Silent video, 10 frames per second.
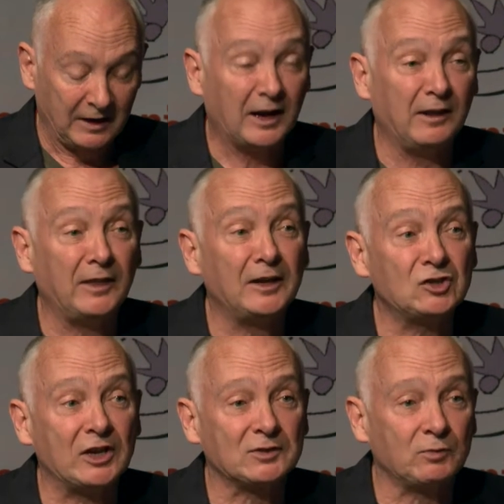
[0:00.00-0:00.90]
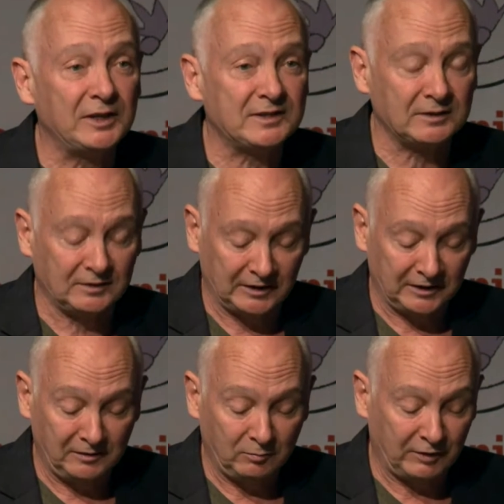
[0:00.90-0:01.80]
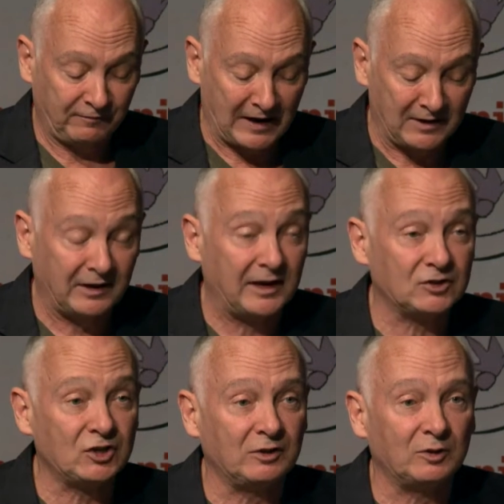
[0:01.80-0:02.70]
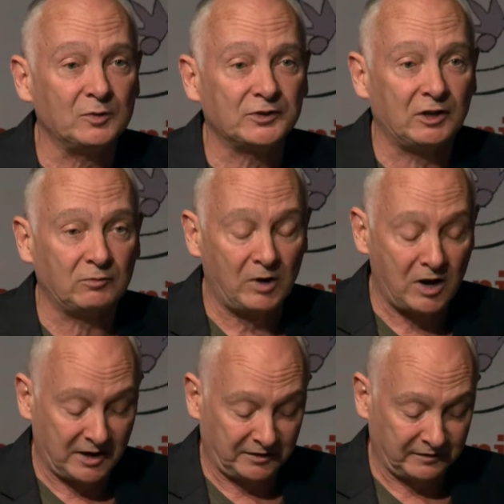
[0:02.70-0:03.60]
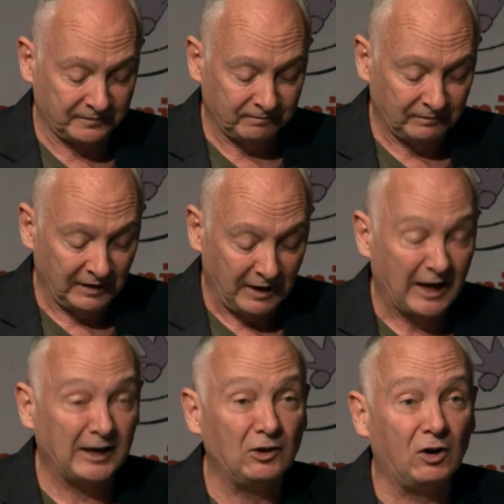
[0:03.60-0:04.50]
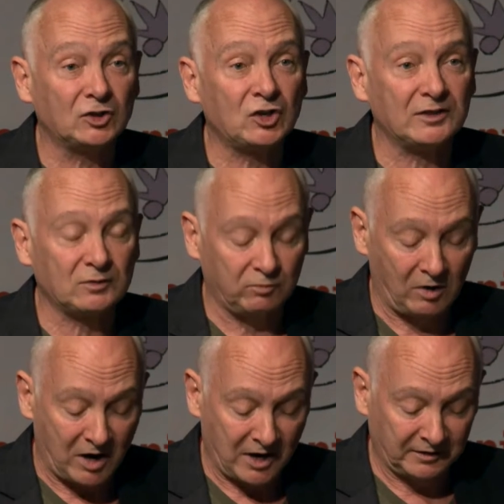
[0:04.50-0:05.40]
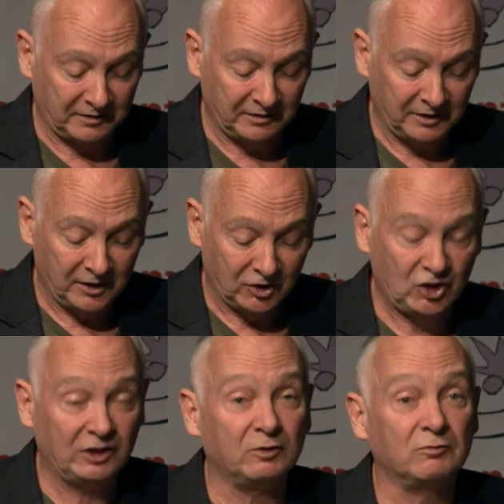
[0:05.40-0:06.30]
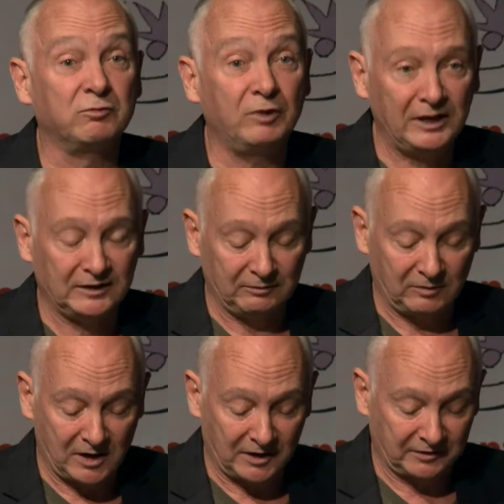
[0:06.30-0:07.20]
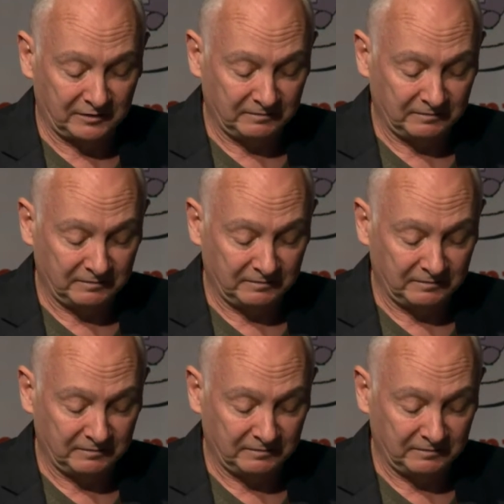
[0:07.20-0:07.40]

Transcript: And then just recently we found out she could also write. And not just write, she could really write.